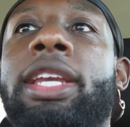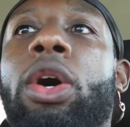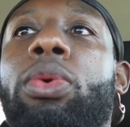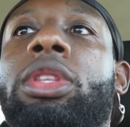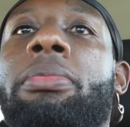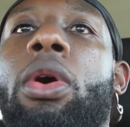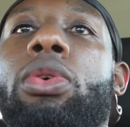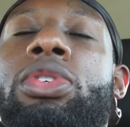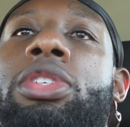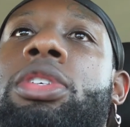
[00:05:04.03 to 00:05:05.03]
dealt with the
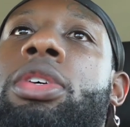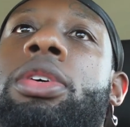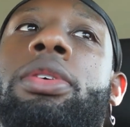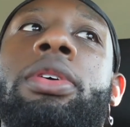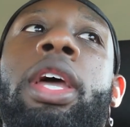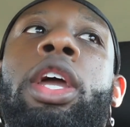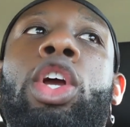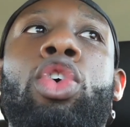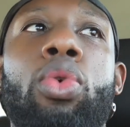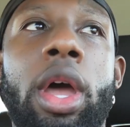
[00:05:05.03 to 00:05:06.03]
most
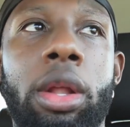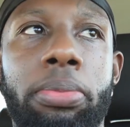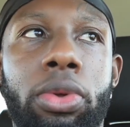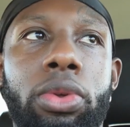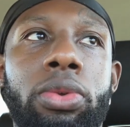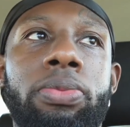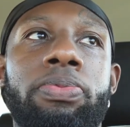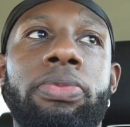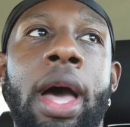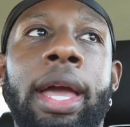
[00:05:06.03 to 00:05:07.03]
incredible,
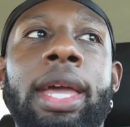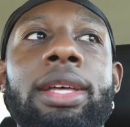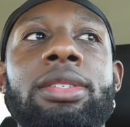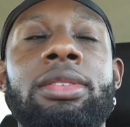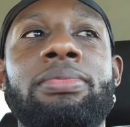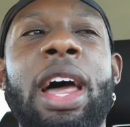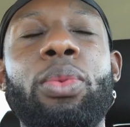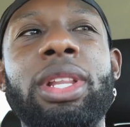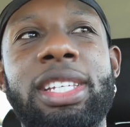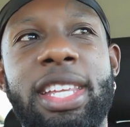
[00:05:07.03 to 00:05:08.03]
I guess,
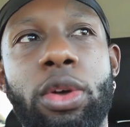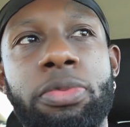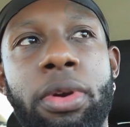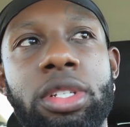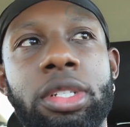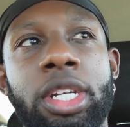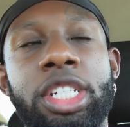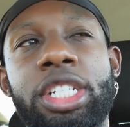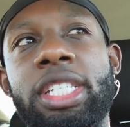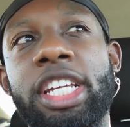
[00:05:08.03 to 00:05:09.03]
not really salesperson,
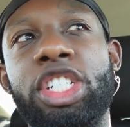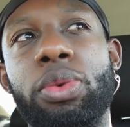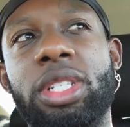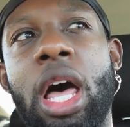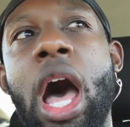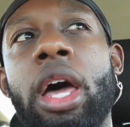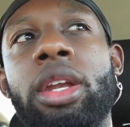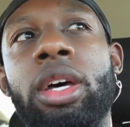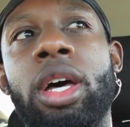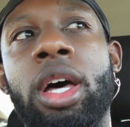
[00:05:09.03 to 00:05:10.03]
because she said she was a
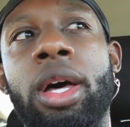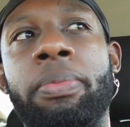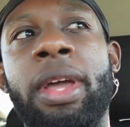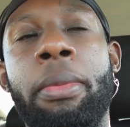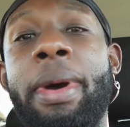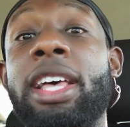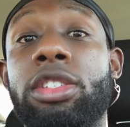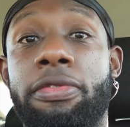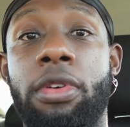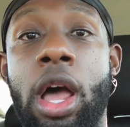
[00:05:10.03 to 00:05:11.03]
Honda
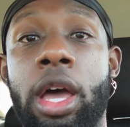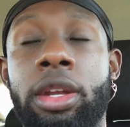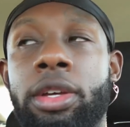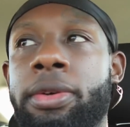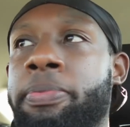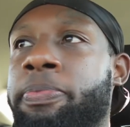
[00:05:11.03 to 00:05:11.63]
ambassador for Honda.